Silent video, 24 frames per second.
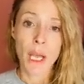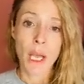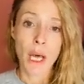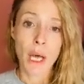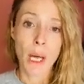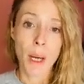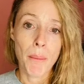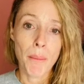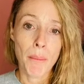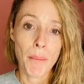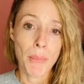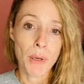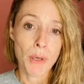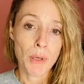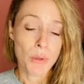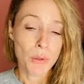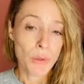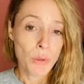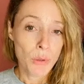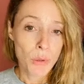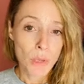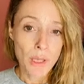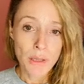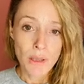but at
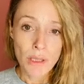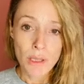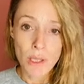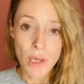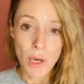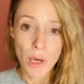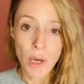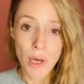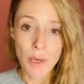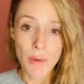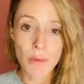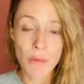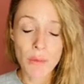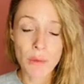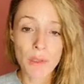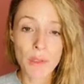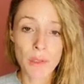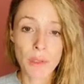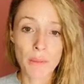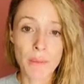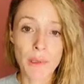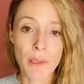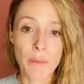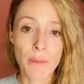all other times we
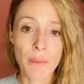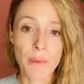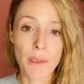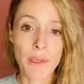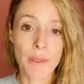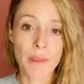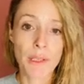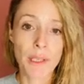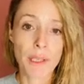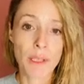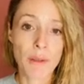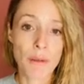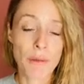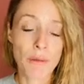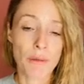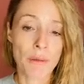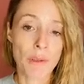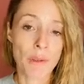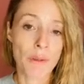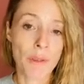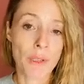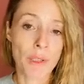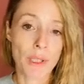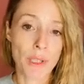should be breathing
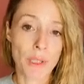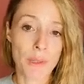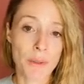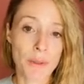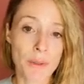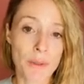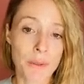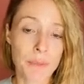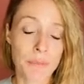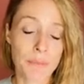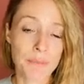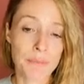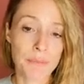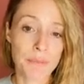through the nose.